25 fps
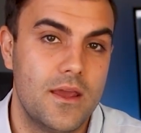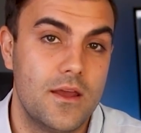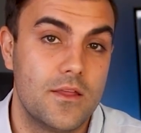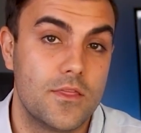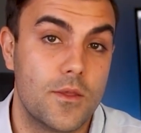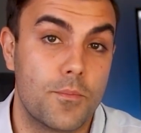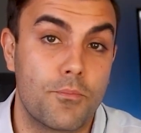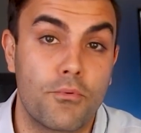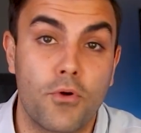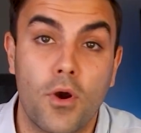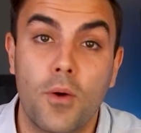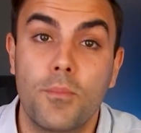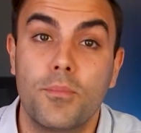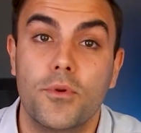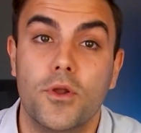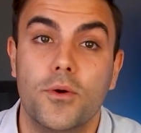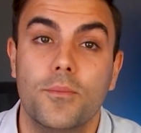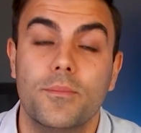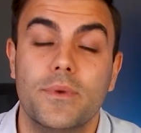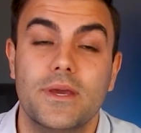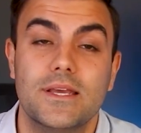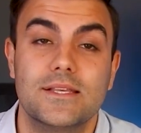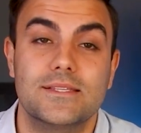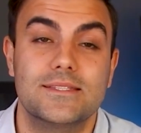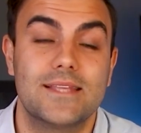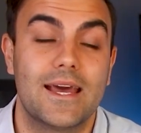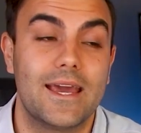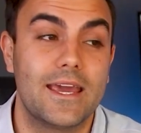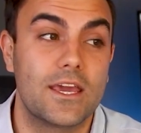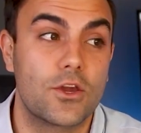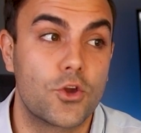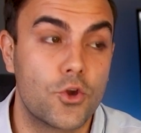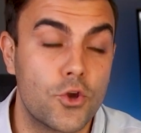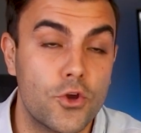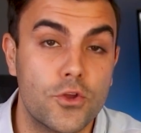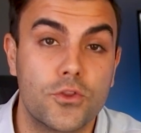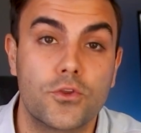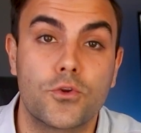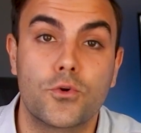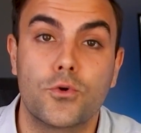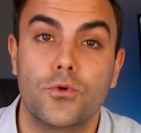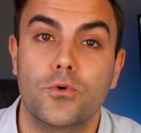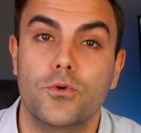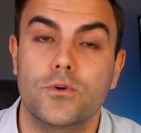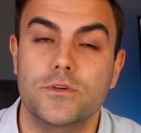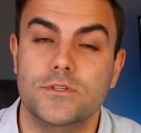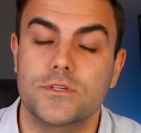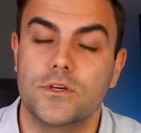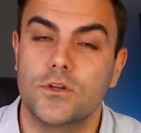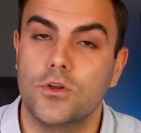The problem is that it could
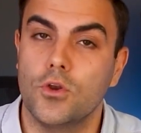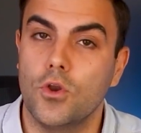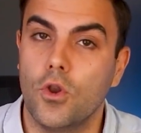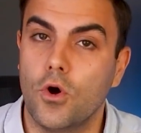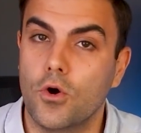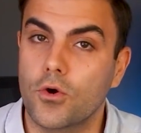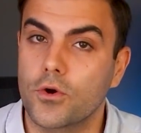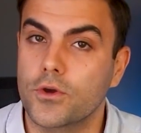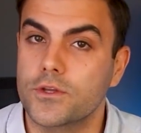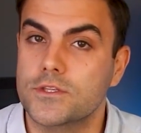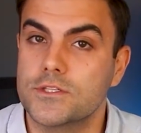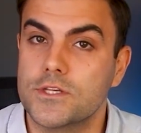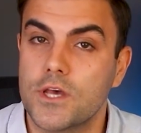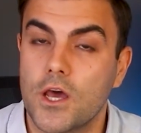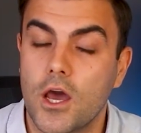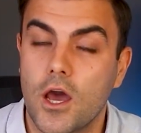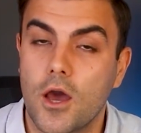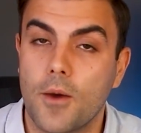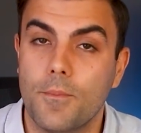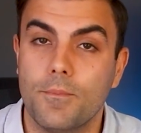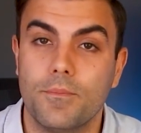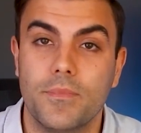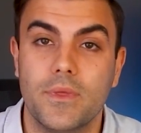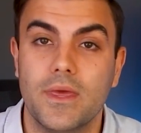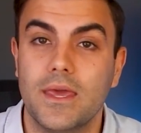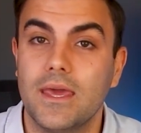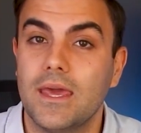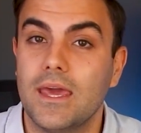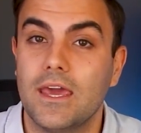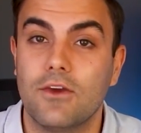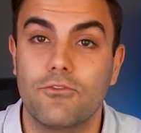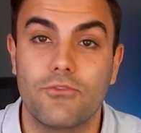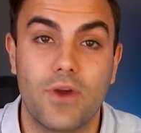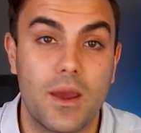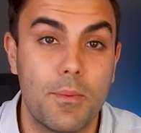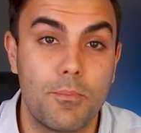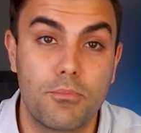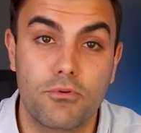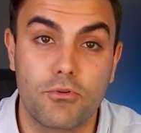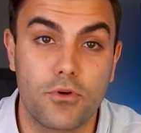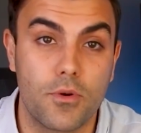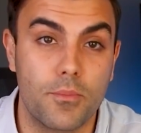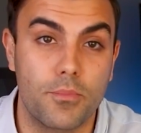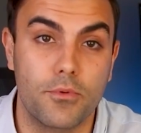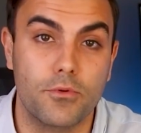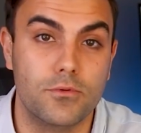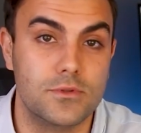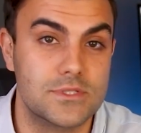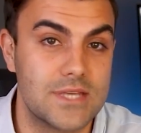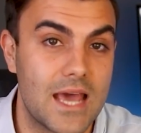cause longer-term
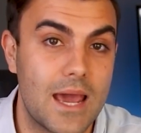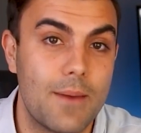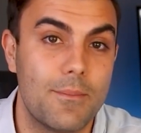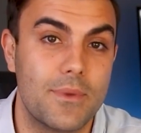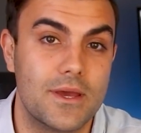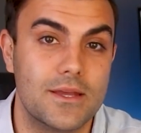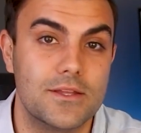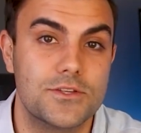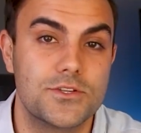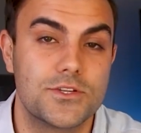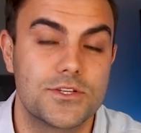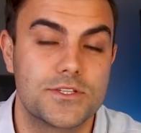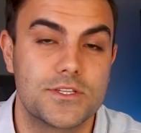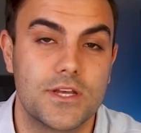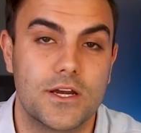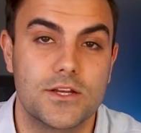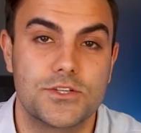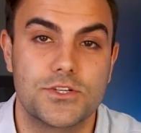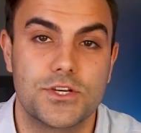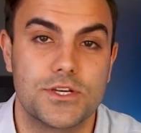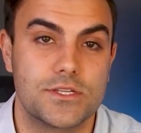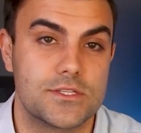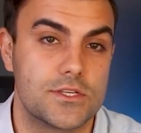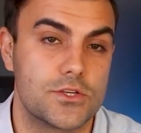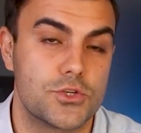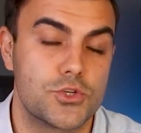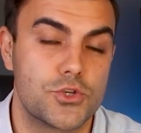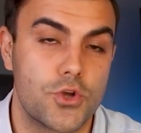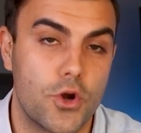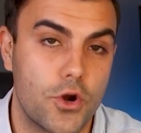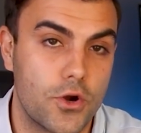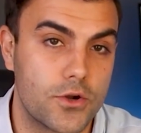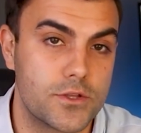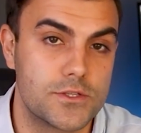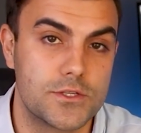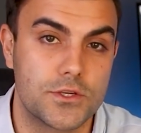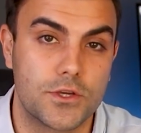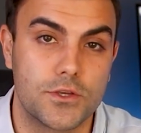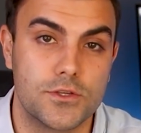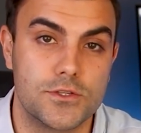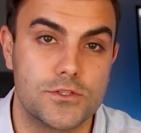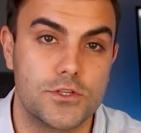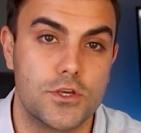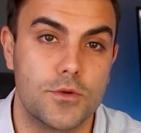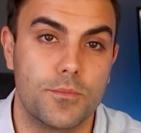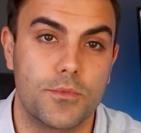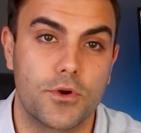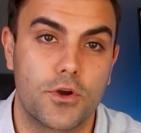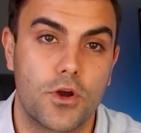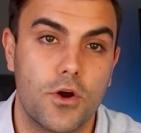irreparable damage, such as a shock to
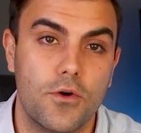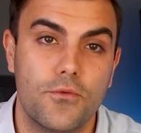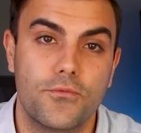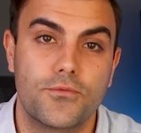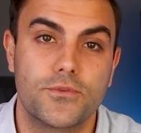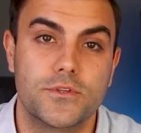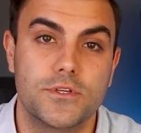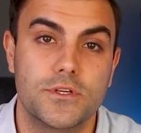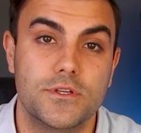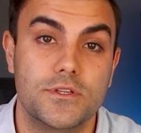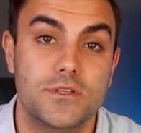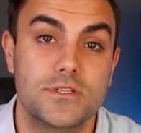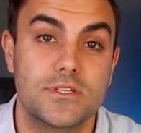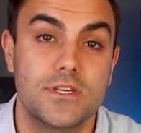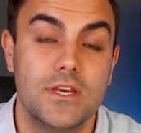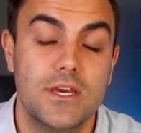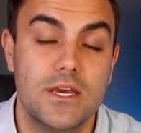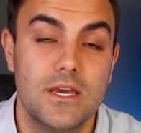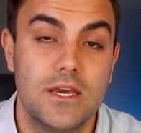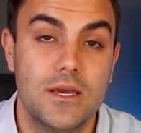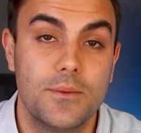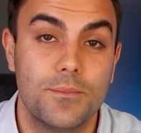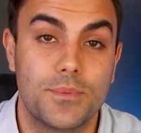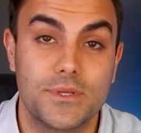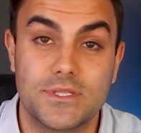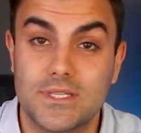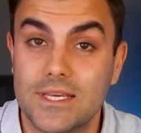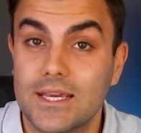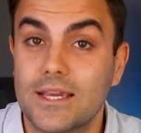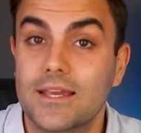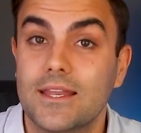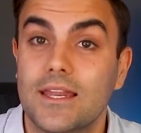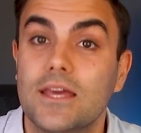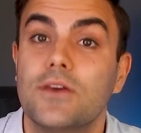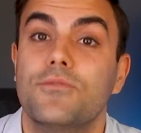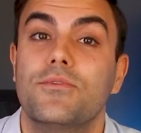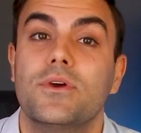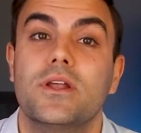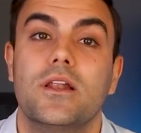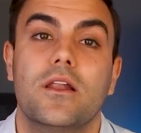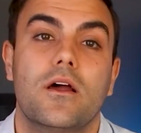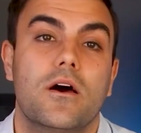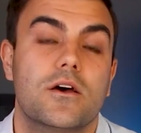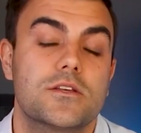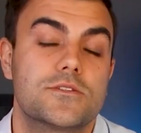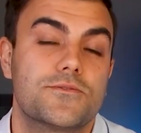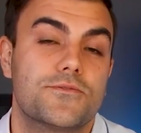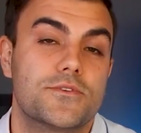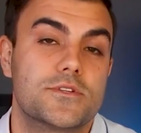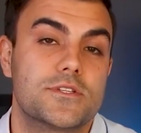consumer confidence, particularly if it
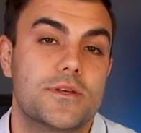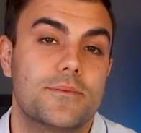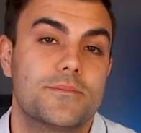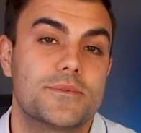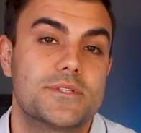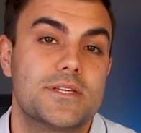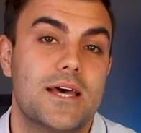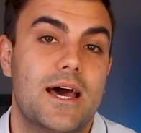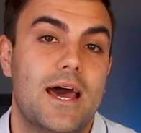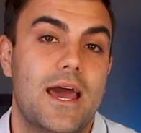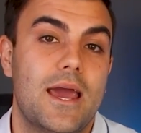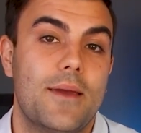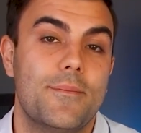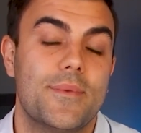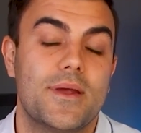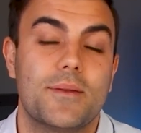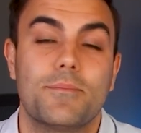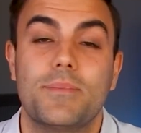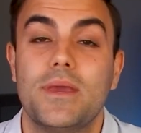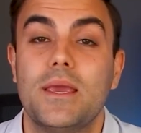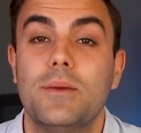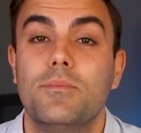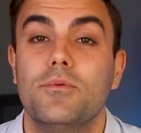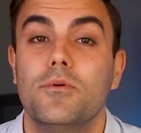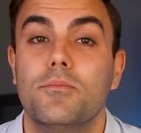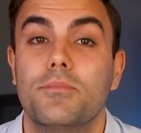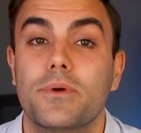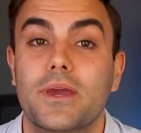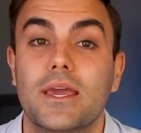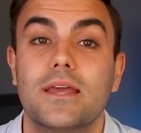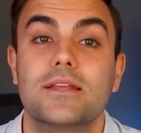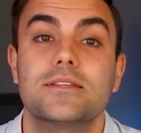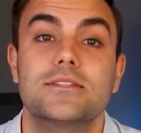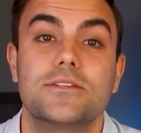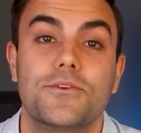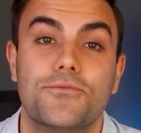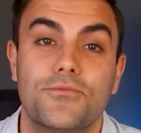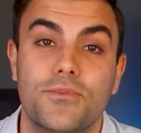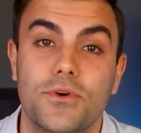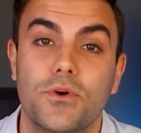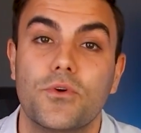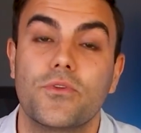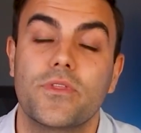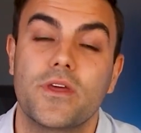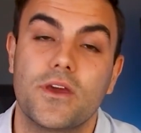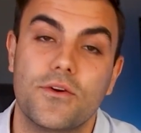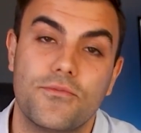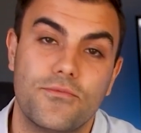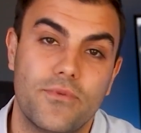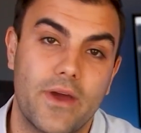lasts for some time and people begin to feel
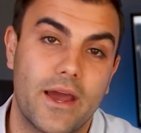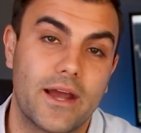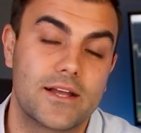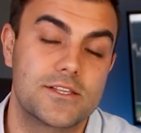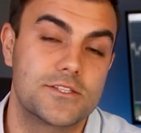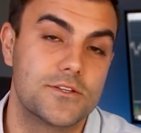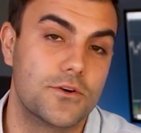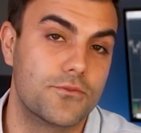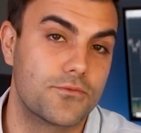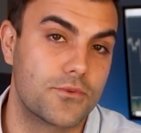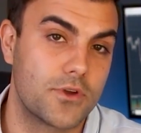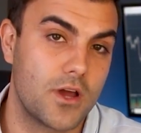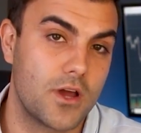the effects of